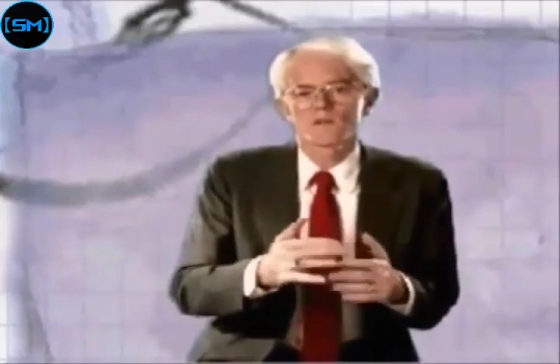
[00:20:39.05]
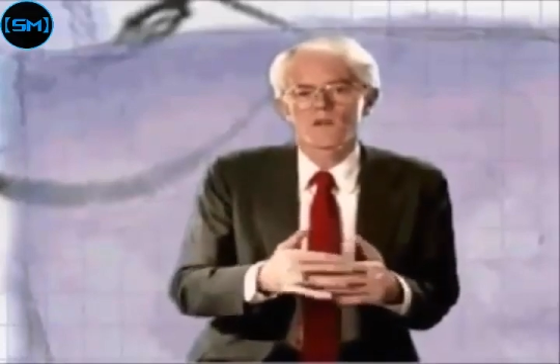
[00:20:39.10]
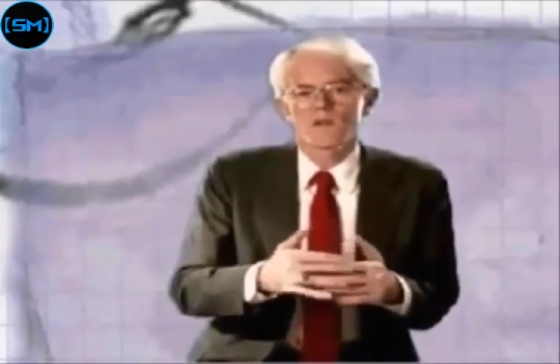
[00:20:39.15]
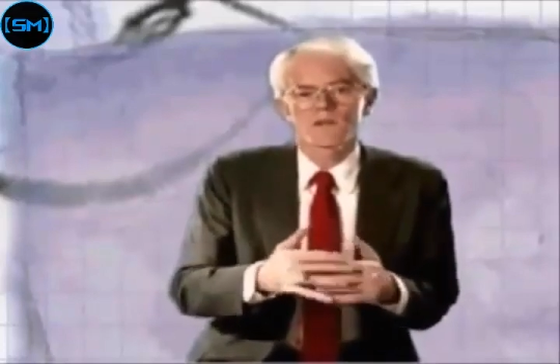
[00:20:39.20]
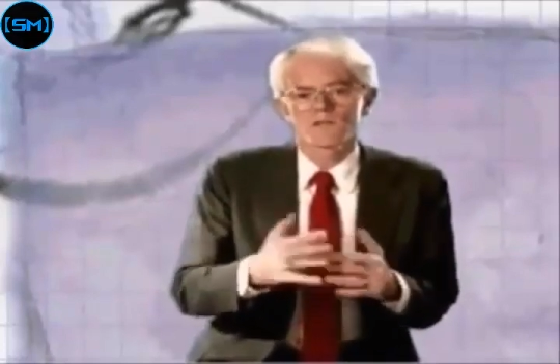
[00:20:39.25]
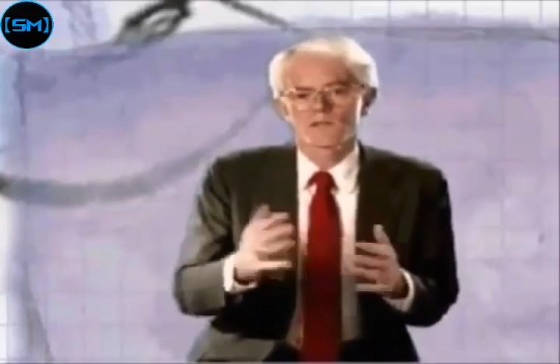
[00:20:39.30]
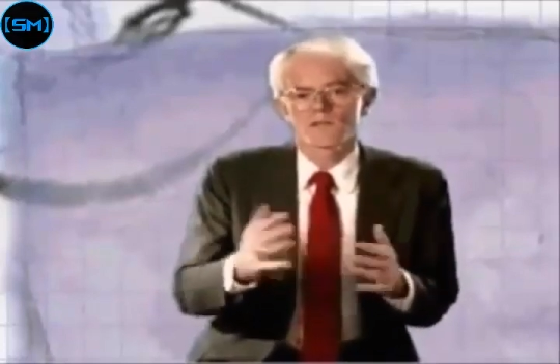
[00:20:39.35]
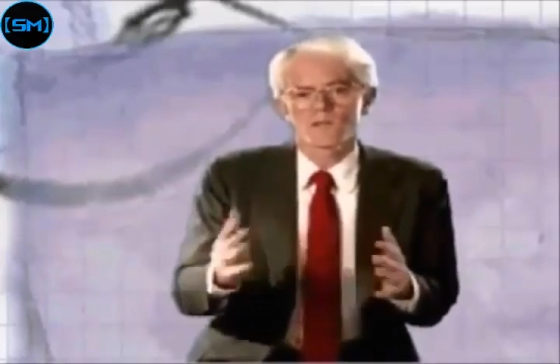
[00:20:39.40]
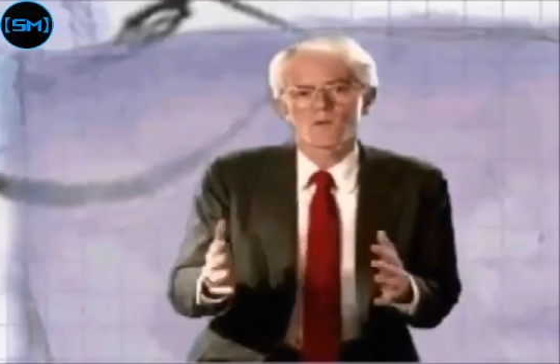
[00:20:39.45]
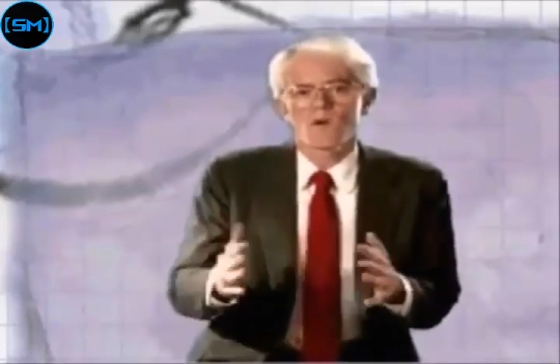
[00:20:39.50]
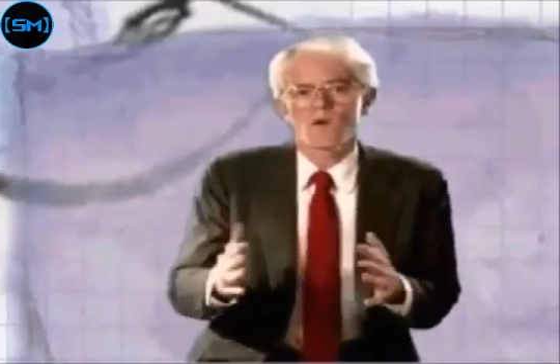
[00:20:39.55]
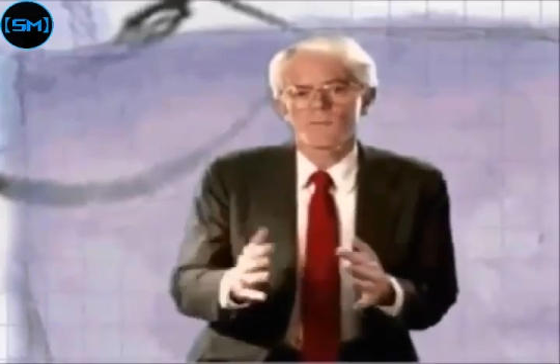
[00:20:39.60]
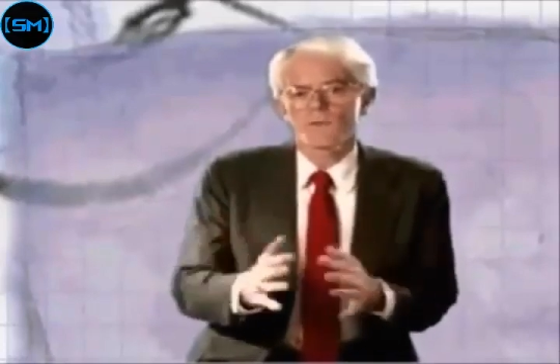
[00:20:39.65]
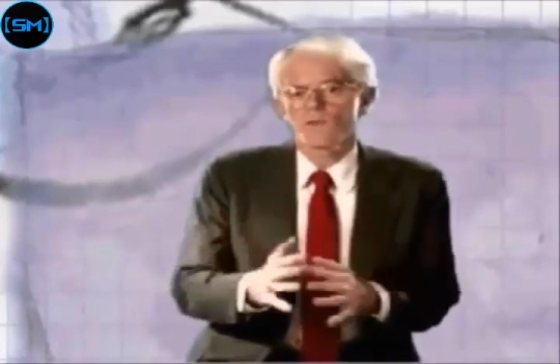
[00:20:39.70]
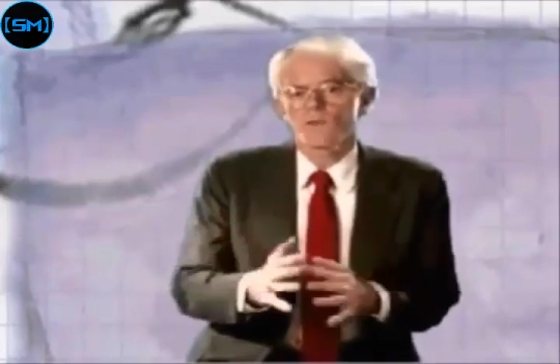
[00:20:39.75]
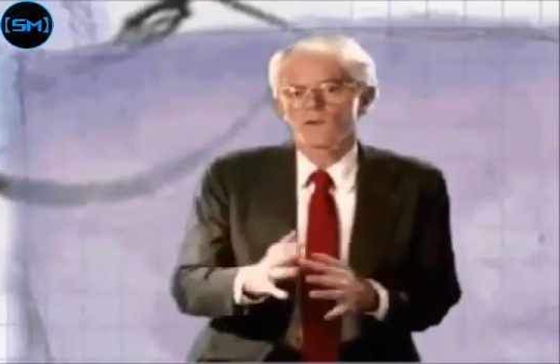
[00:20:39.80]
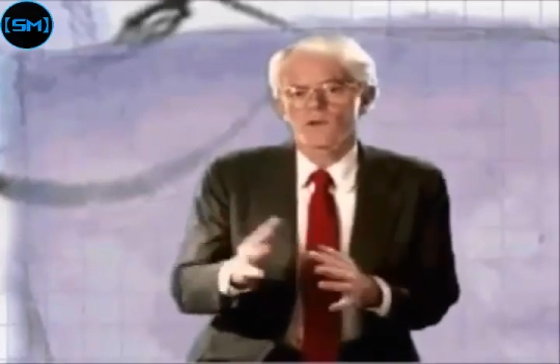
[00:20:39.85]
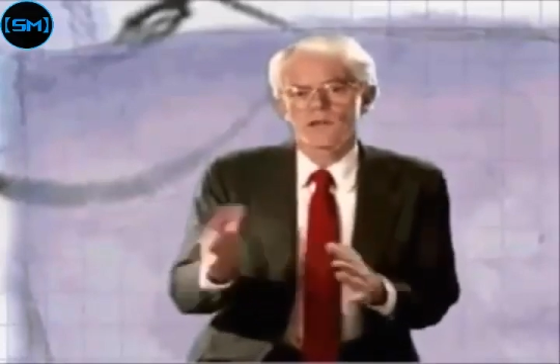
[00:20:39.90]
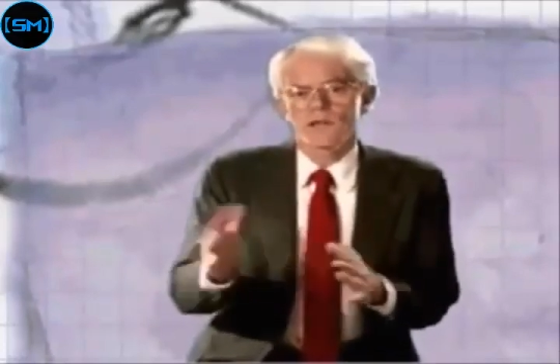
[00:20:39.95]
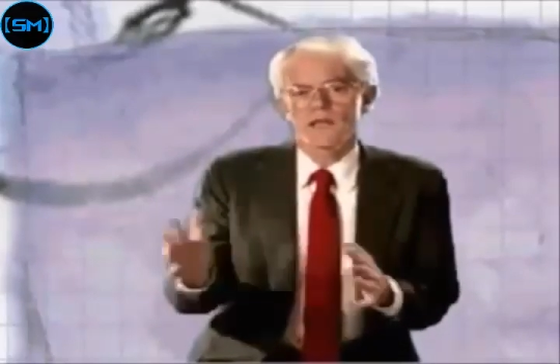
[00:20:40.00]
Stock's going to
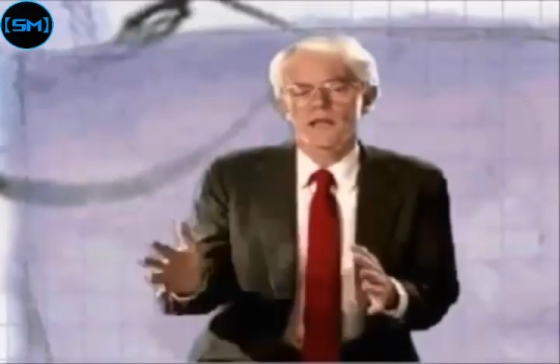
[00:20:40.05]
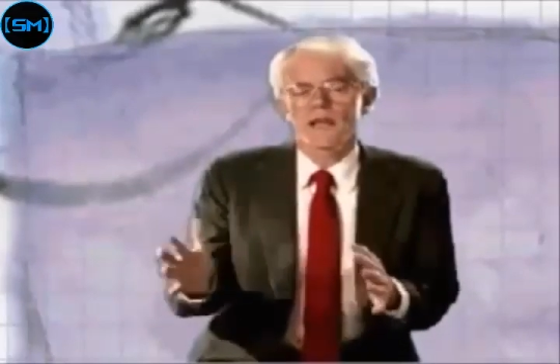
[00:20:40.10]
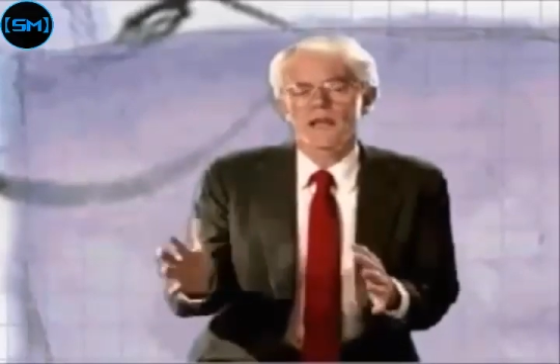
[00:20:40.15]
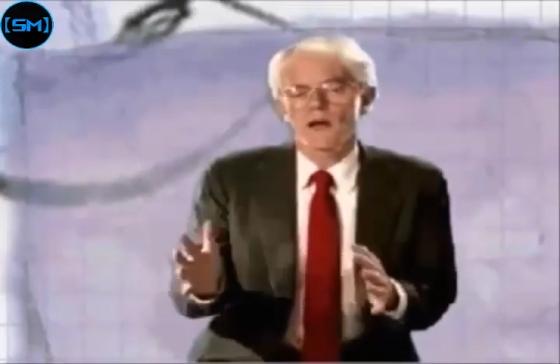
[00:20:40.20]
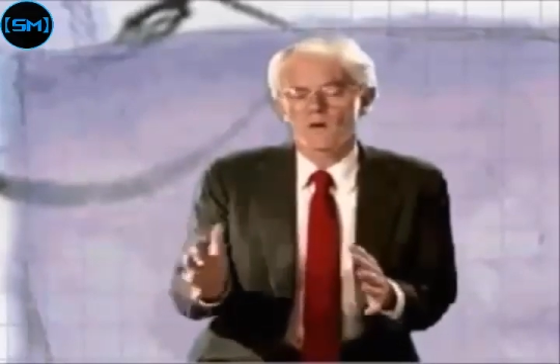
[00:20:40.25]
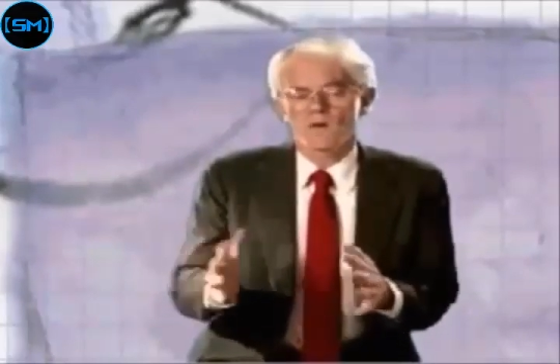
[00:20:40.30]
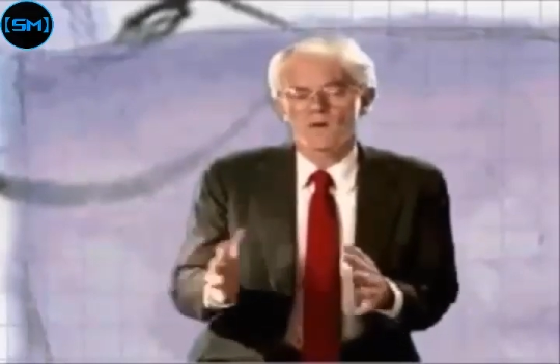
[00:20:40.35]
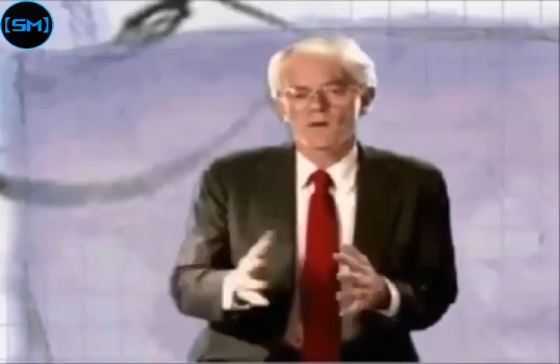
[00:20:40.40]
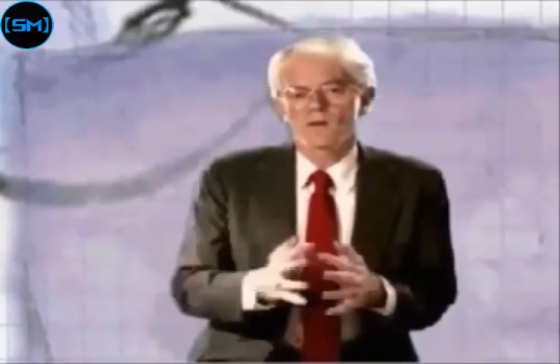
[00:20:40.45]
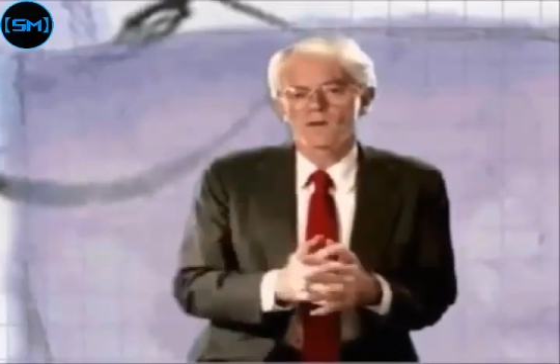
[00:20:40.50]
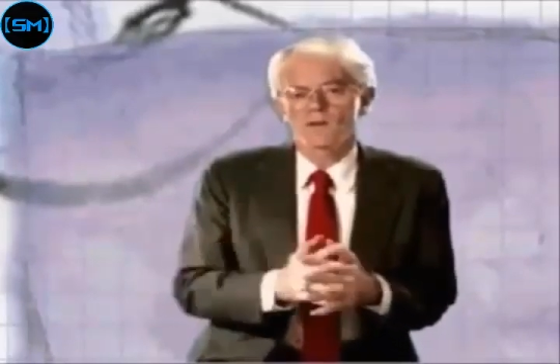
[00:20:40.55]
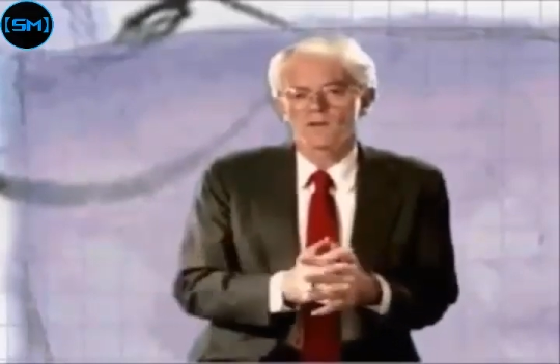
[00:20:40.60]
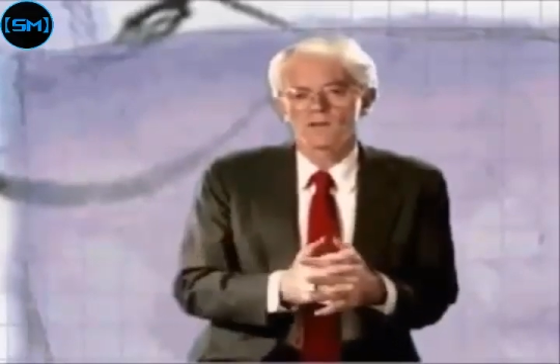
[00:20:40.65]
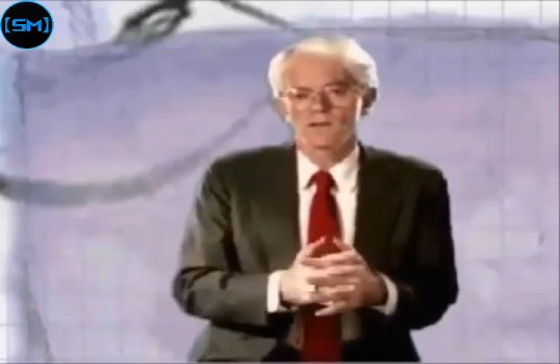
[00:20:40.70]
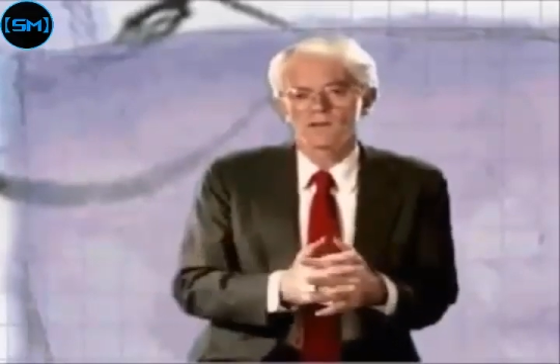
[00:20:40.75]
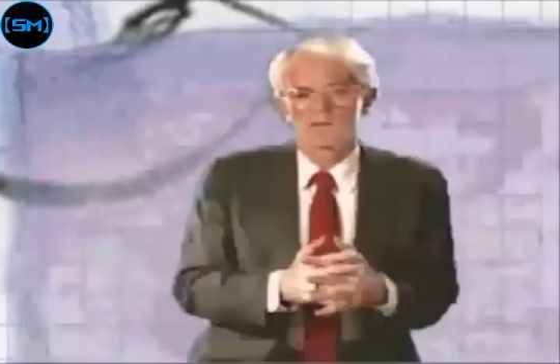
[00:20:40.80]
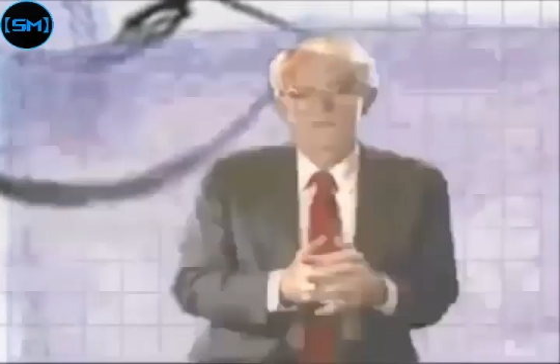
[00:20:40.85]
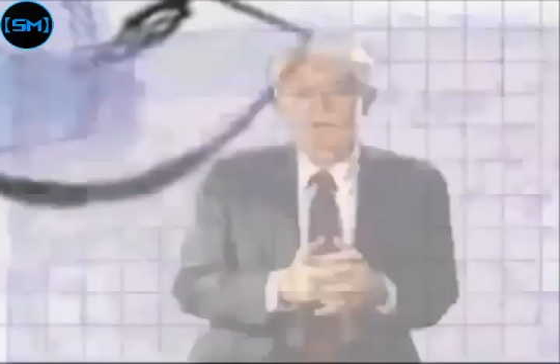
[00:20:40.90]
go up and you're going to get out.